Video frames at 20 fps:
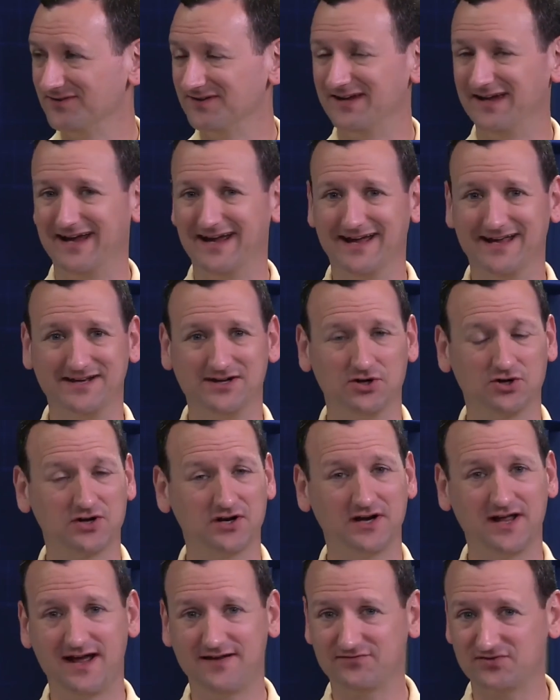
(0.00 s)
And you're
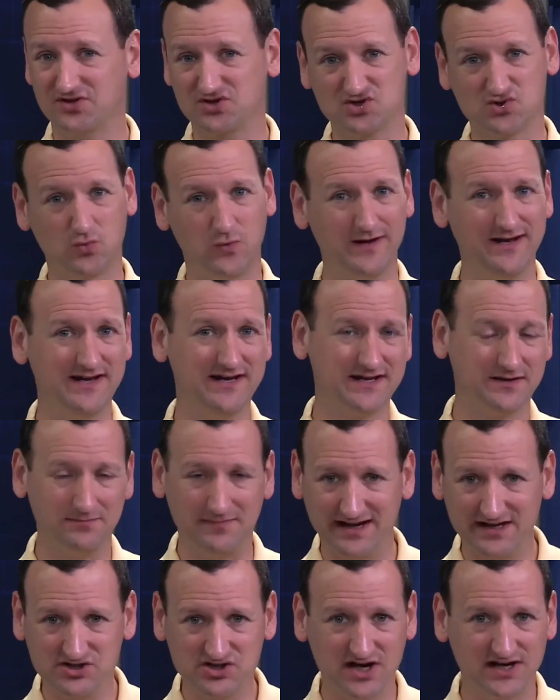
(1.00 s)
going to have to tweak and
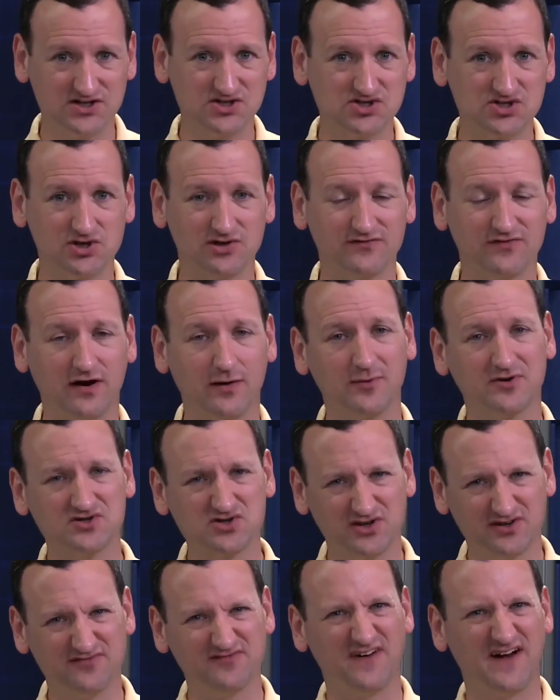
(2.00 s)
make changes to your environment
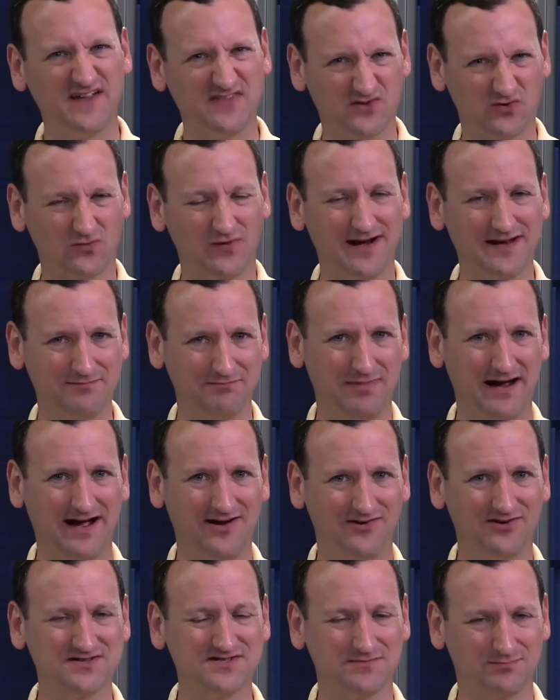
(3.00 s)
until you find the right
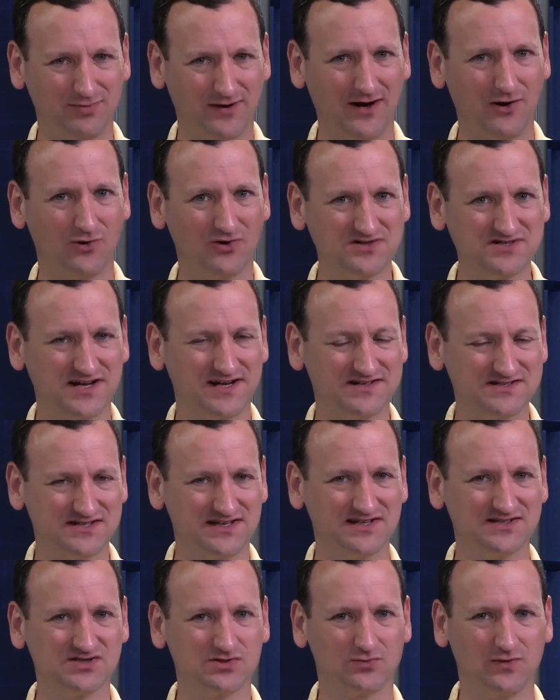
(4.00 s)
balance and prioritize
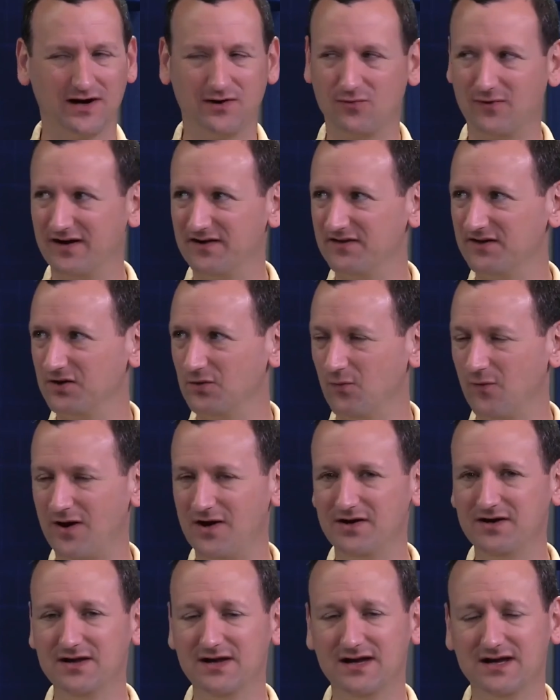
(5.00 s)
things the right way that you
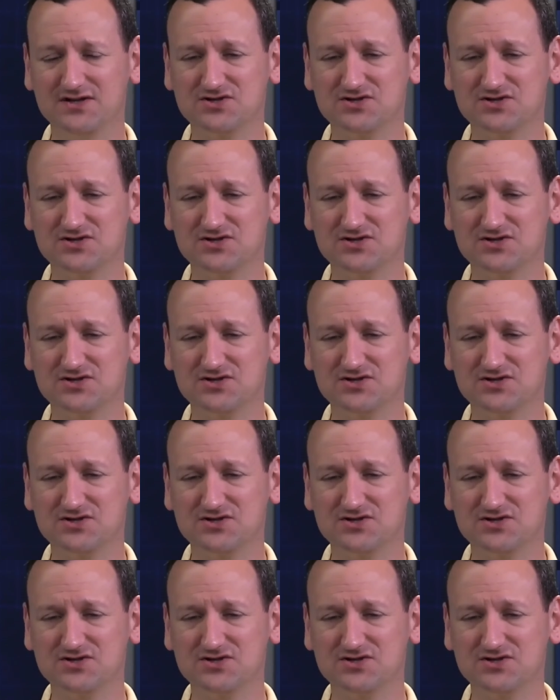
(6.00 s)
want.